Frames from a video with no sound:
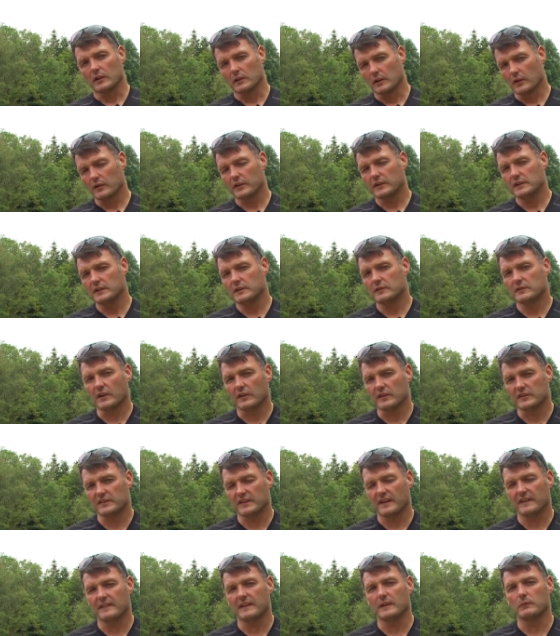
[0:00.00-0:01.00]
lot of you
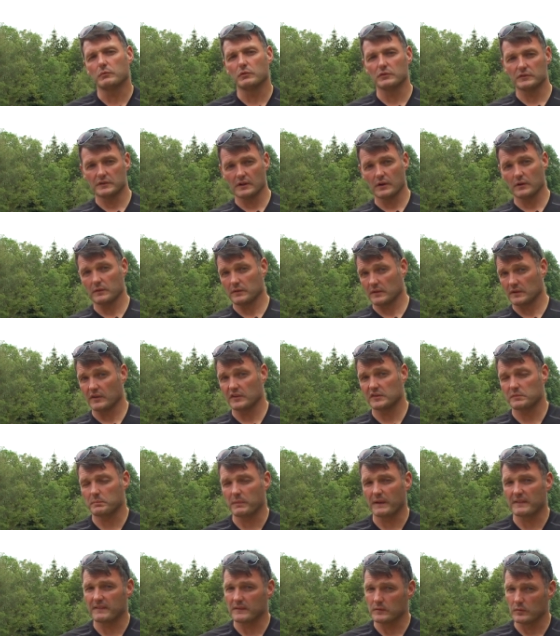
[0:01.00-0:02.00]
guys out there will know that I
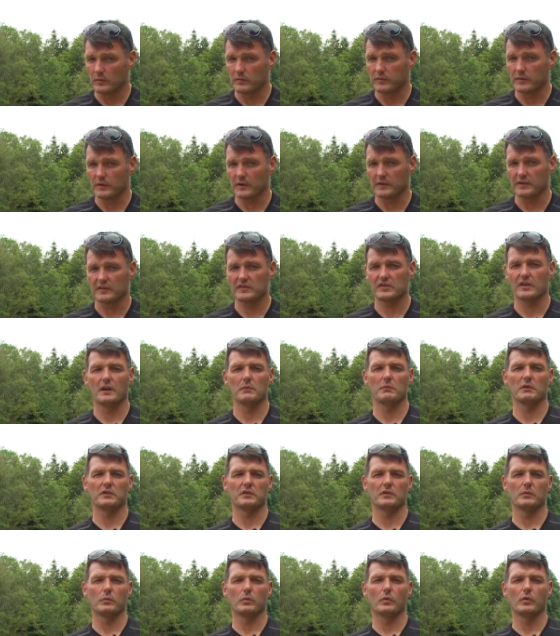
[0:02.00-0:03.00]
spend an awful lot of time
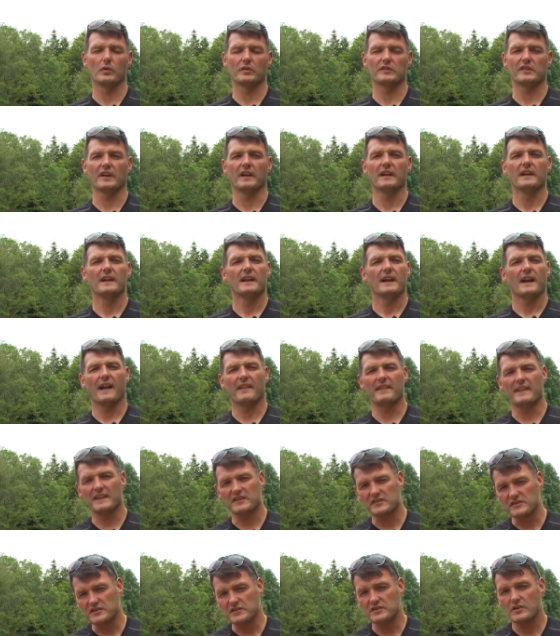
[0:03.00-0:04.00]
underwater, and
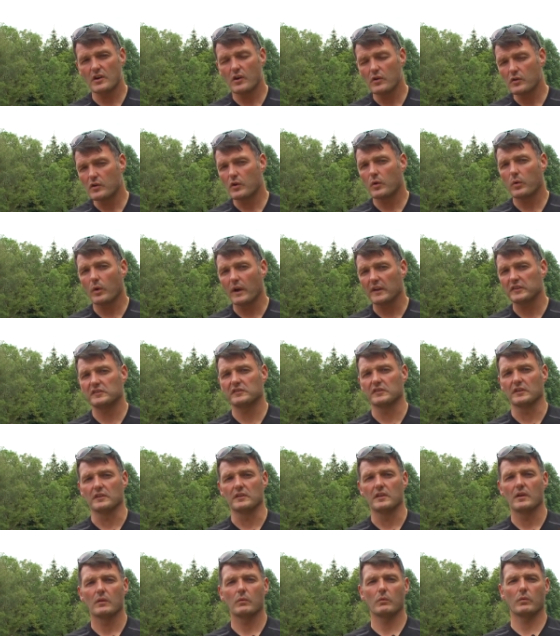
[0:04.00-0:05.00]
there's no
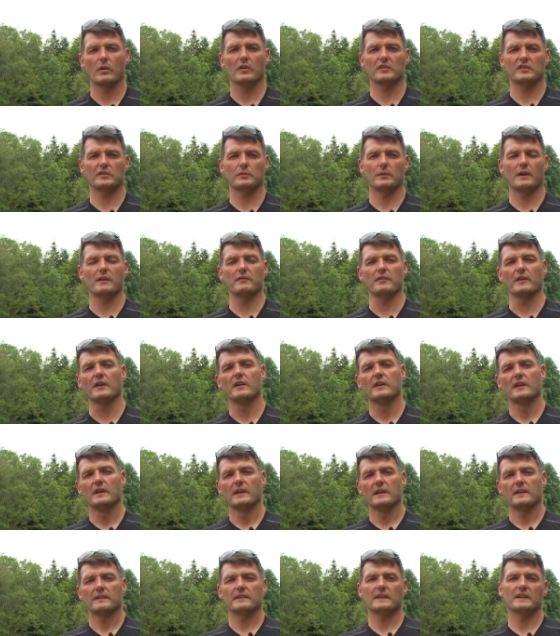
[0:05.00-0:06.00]
question whatsoever
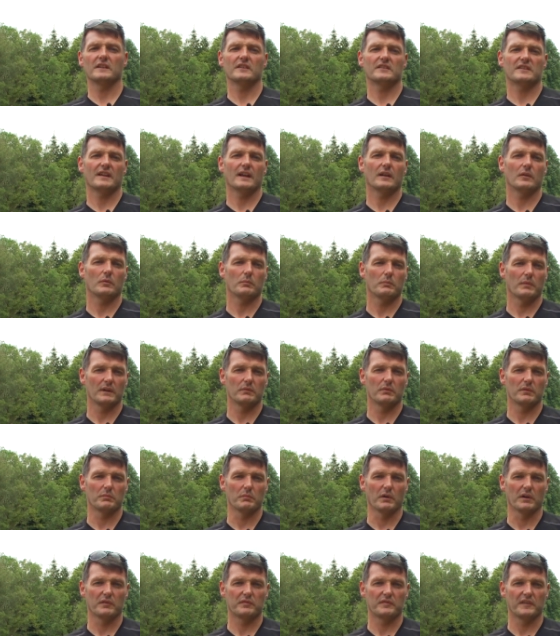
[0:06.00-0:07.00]
that it's helped me with
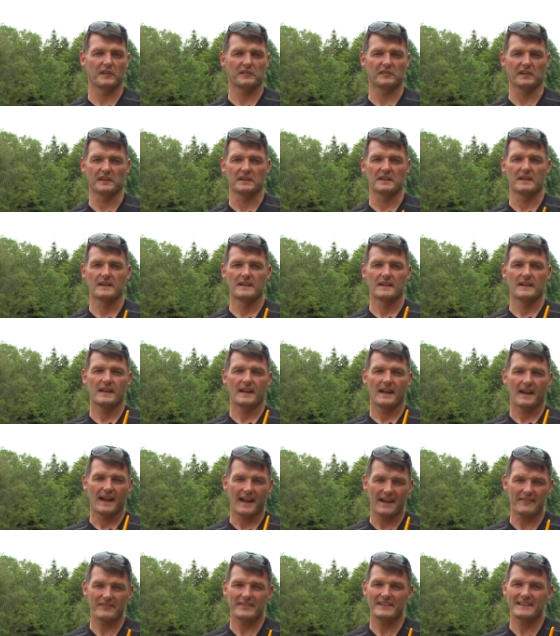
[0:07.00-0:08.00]
my fishing.
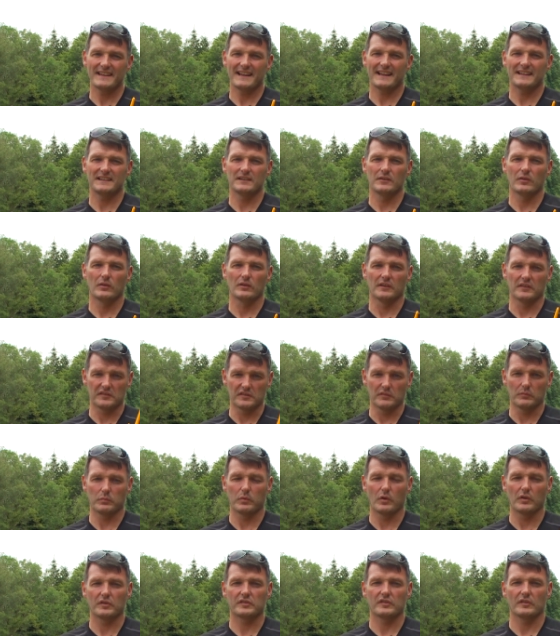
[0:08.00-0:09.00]
Having that knowledge of
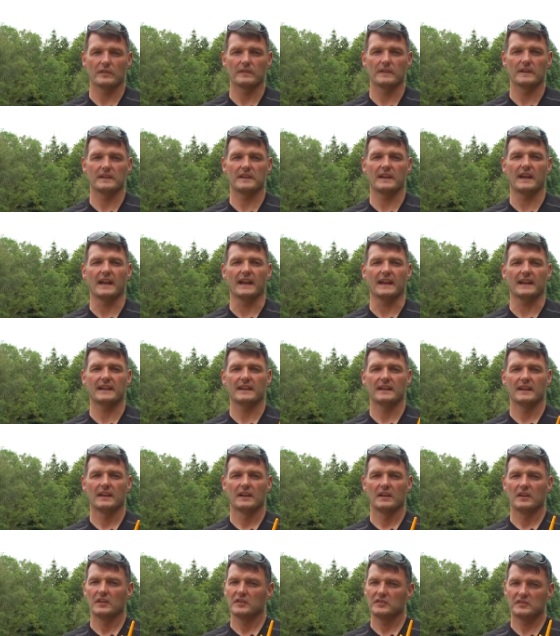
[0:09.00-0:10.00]
what's on the deck
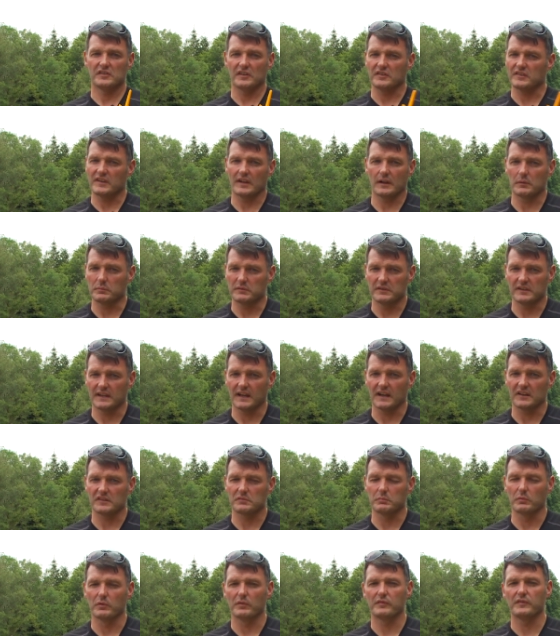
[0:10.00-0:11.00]
just helps you
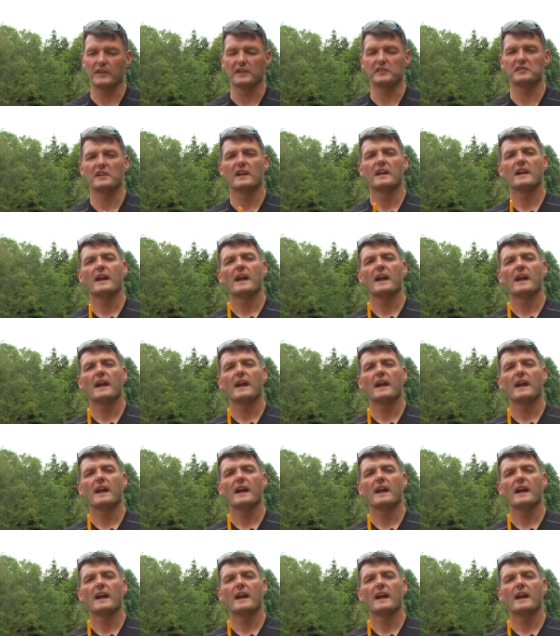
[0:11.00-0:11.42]
catch more fish.